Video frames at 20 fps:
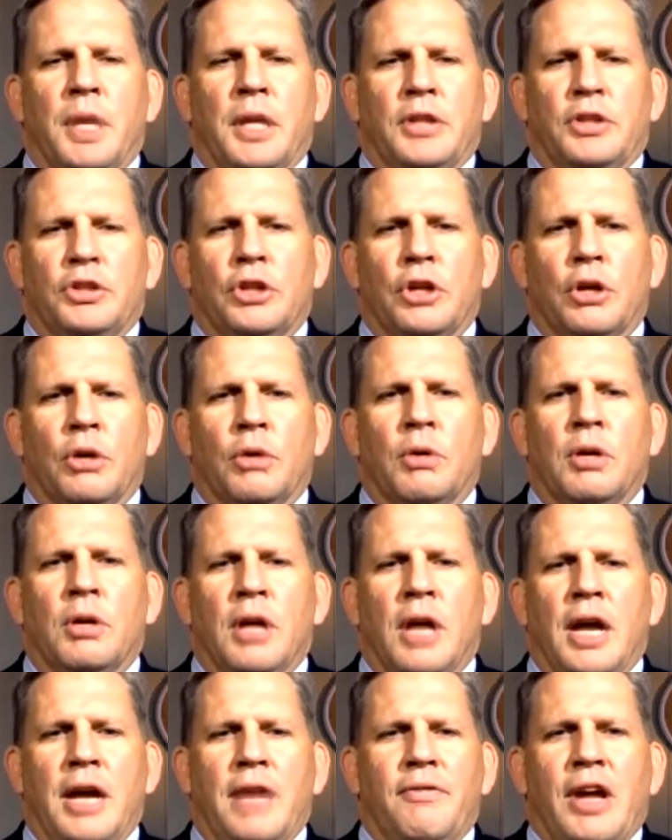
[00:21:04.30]
And so
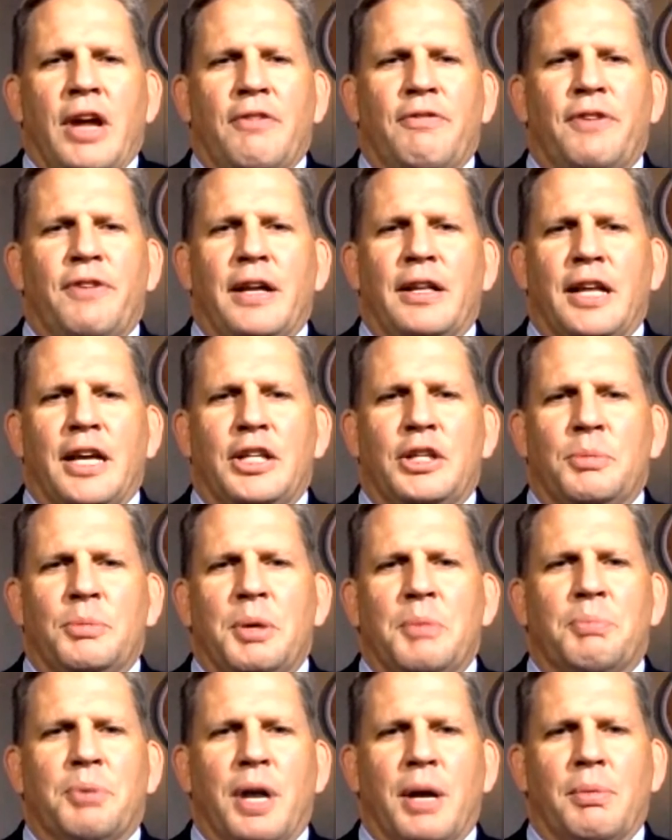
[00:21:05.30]
I have not found that to
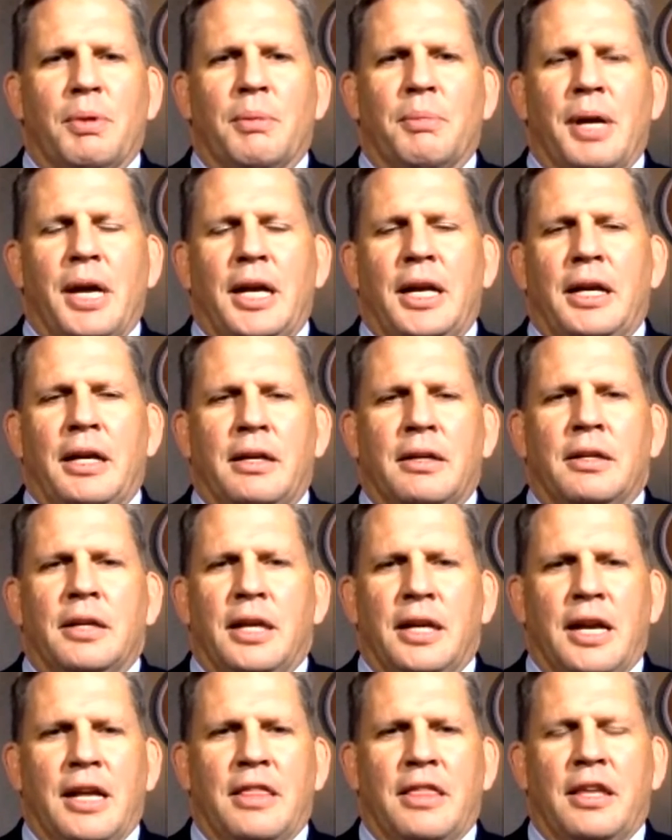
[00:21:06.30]
be problematic.
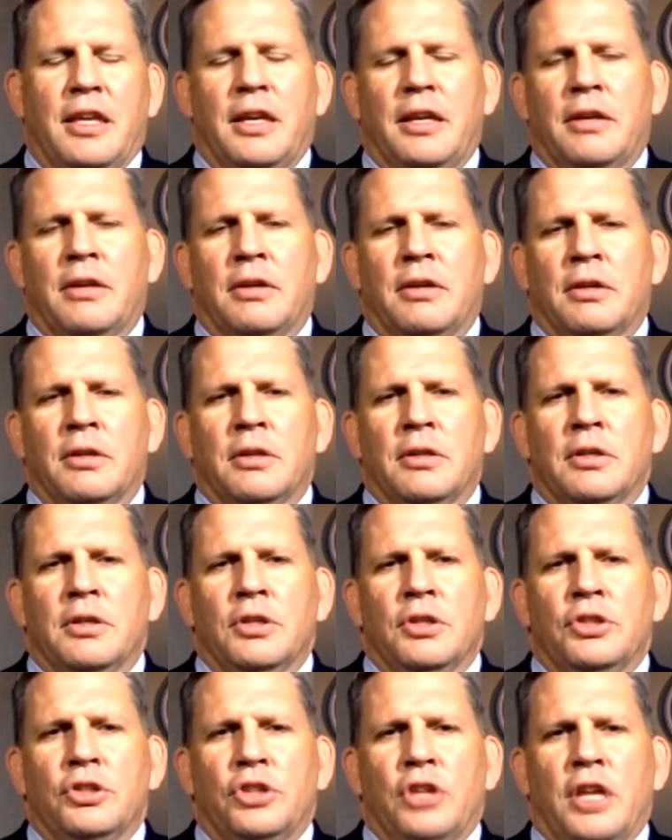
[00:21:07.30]
And I think
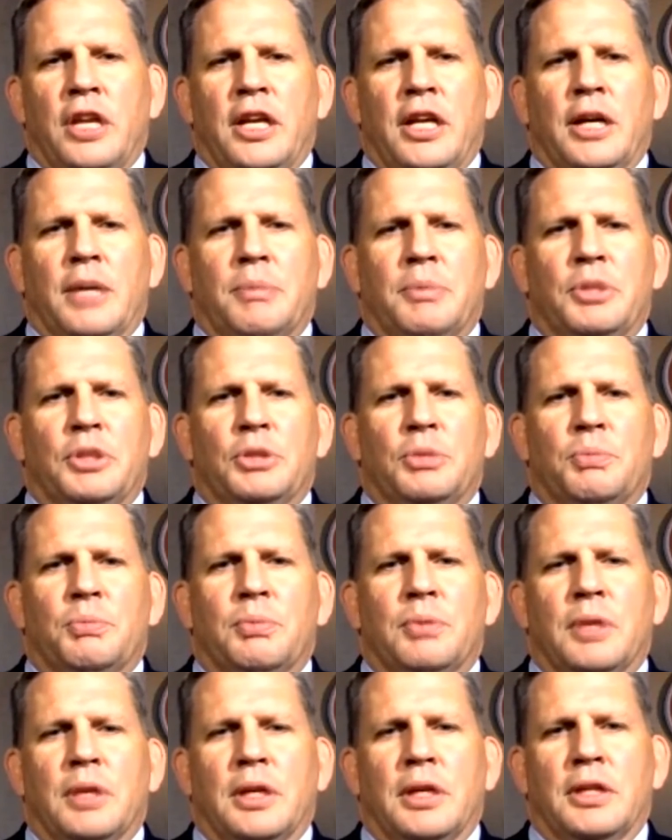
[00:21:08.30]
setting up this
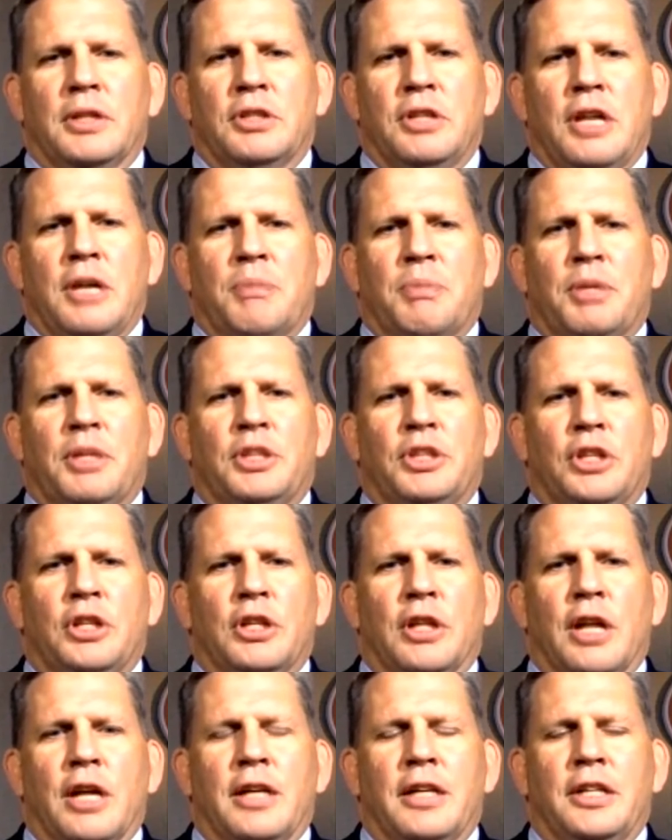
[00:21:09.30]
tech bridge
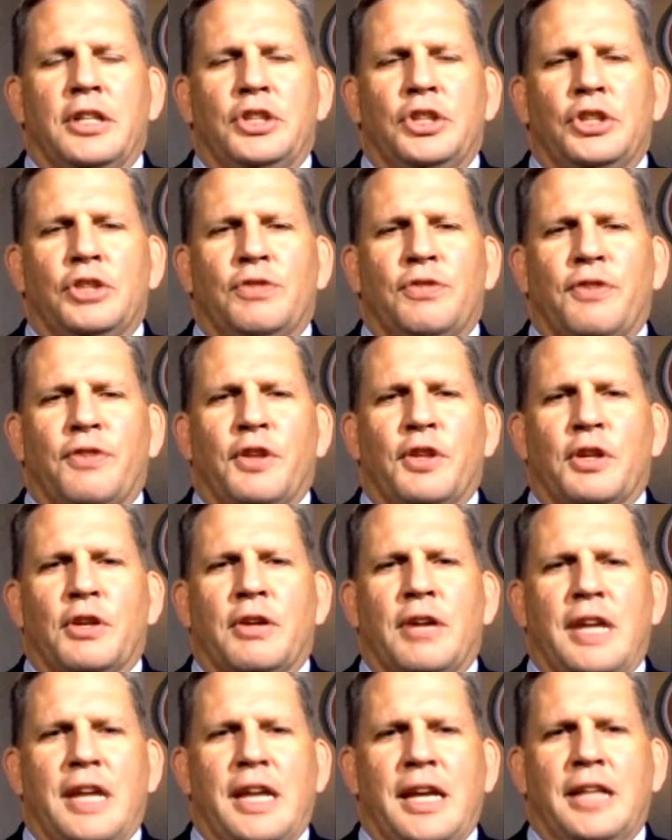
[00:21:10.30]
in London just
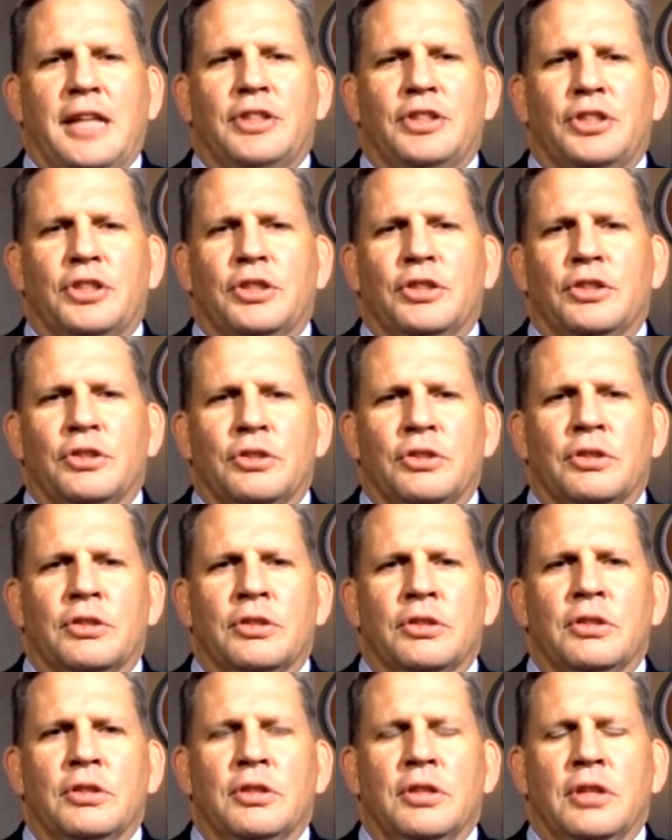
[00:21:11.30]
further enhances
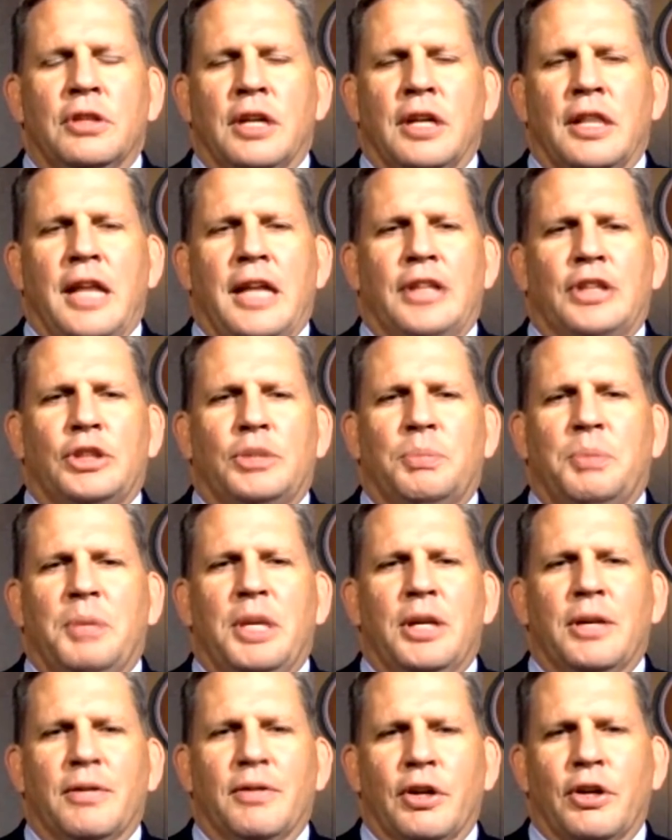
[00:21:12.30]
that
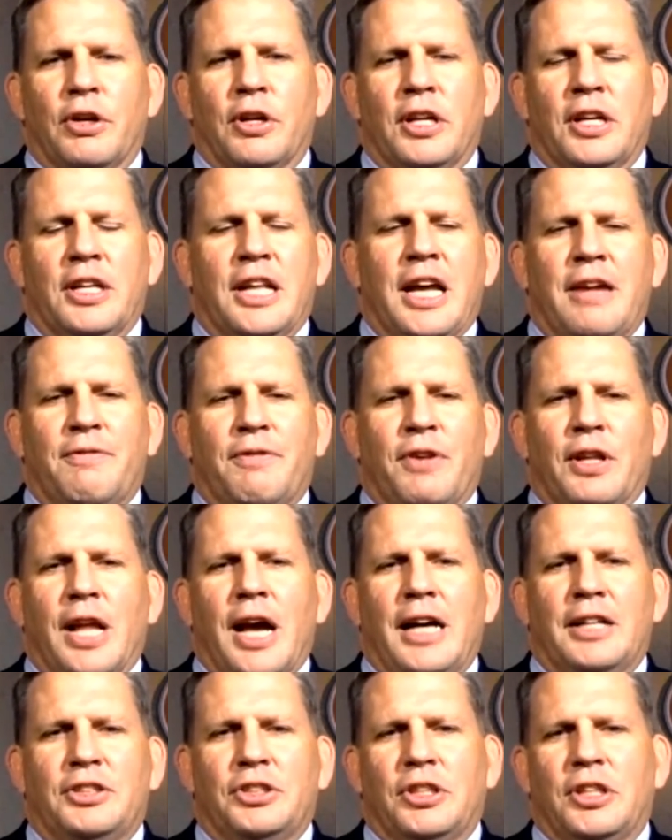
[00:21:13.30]
speed of learning, that
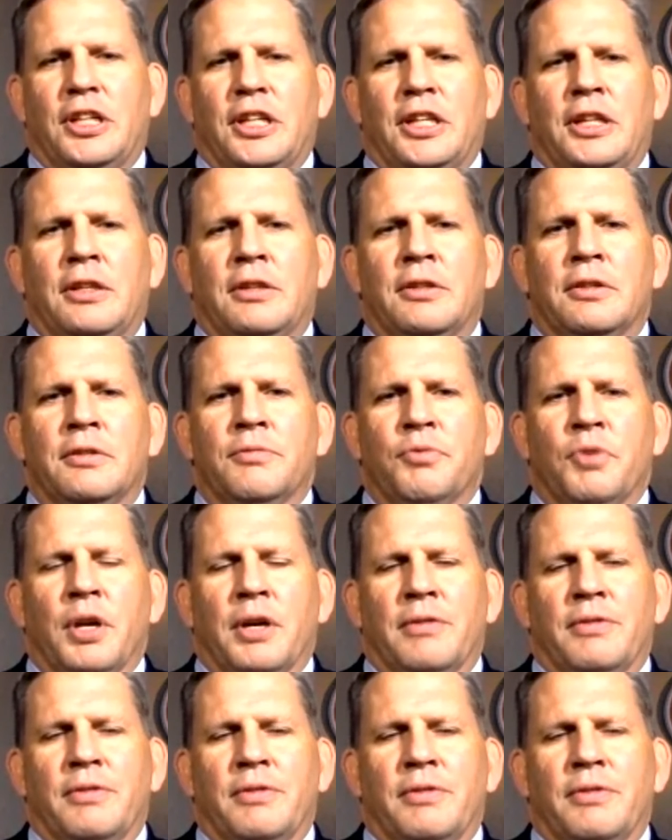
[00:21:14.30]
velocity
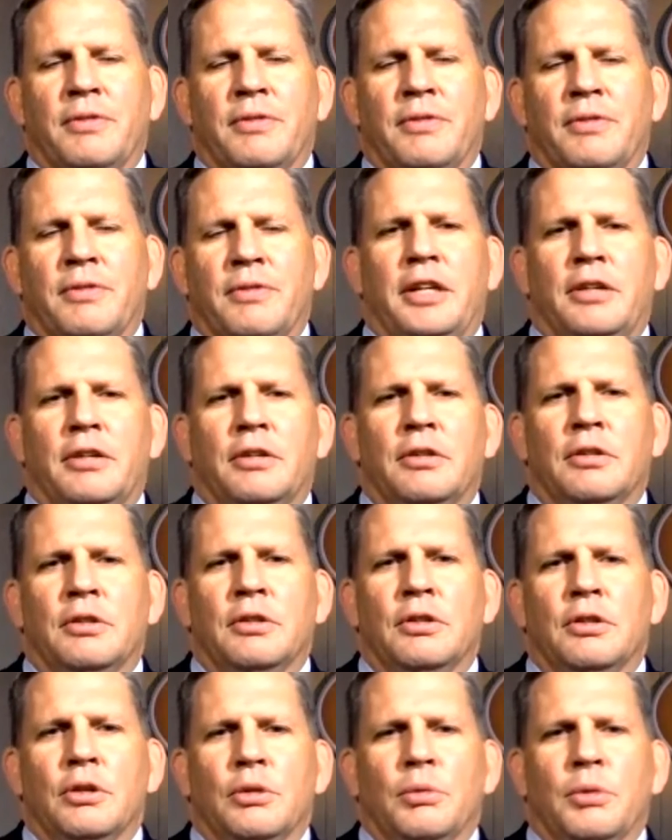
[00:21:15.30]
of insight,
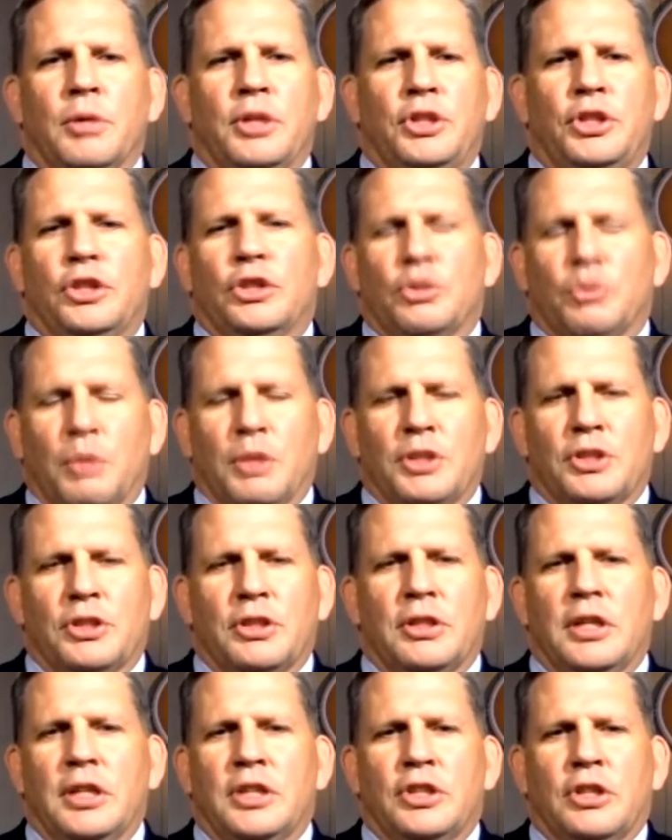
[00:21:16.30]
which is what
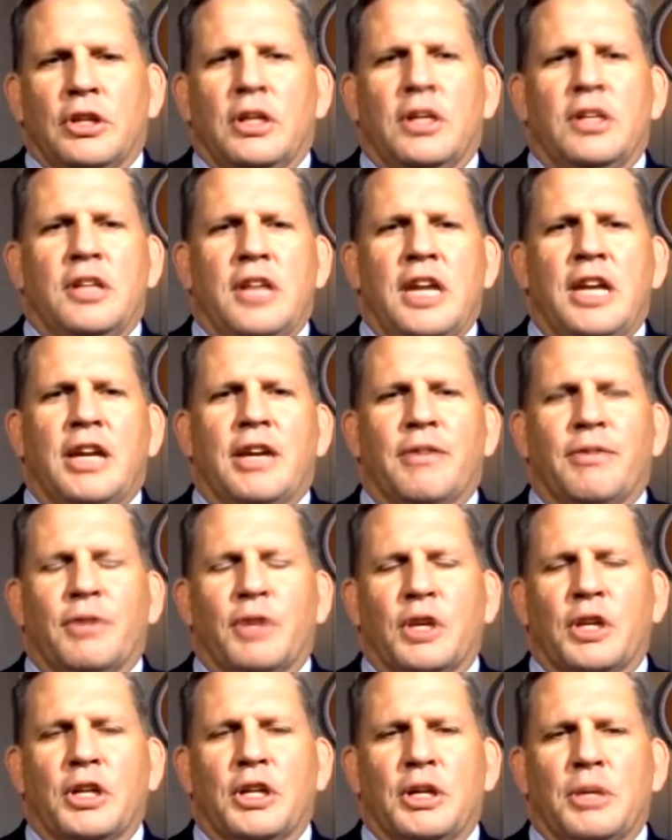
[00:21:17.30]
it's going to take if
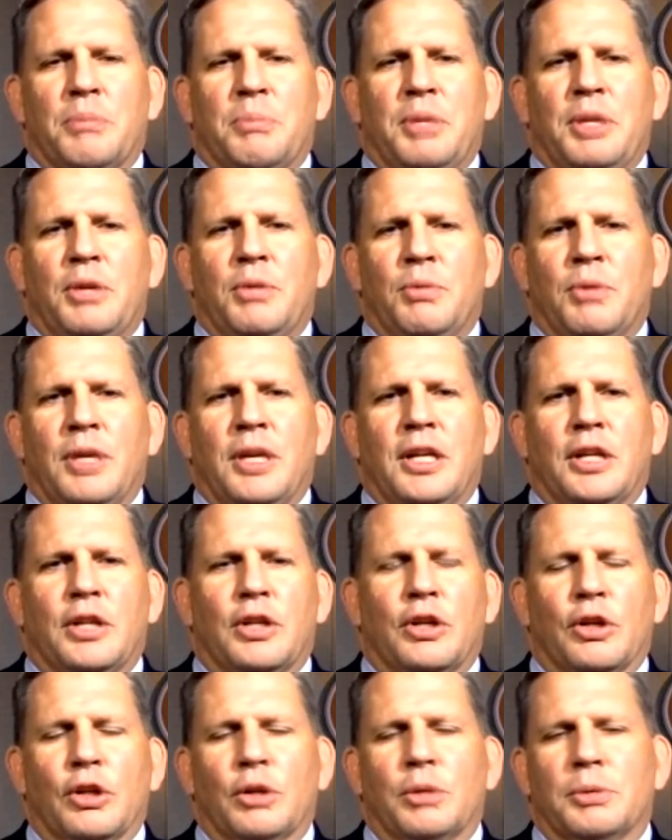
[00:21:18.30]
we're going to compete and win at
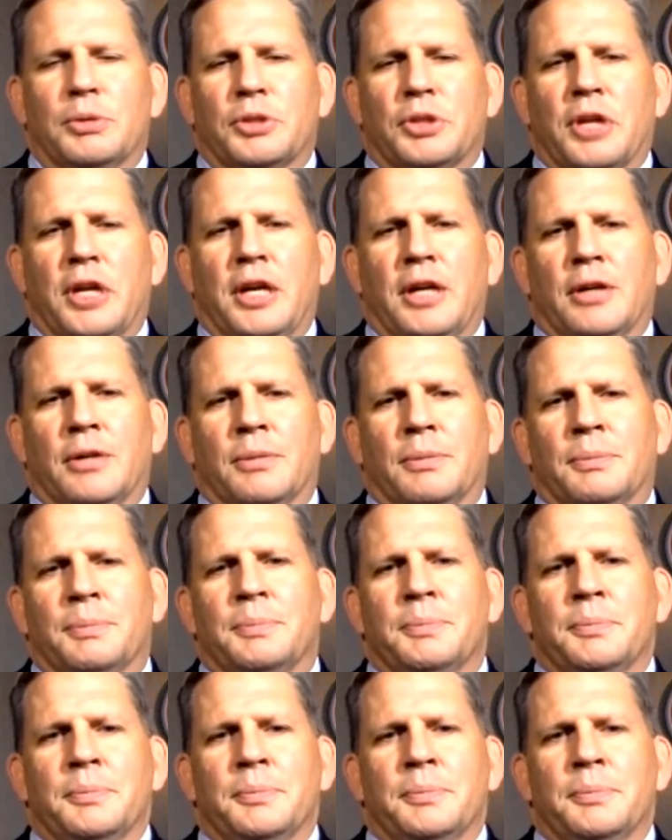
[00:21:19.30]
the global scale.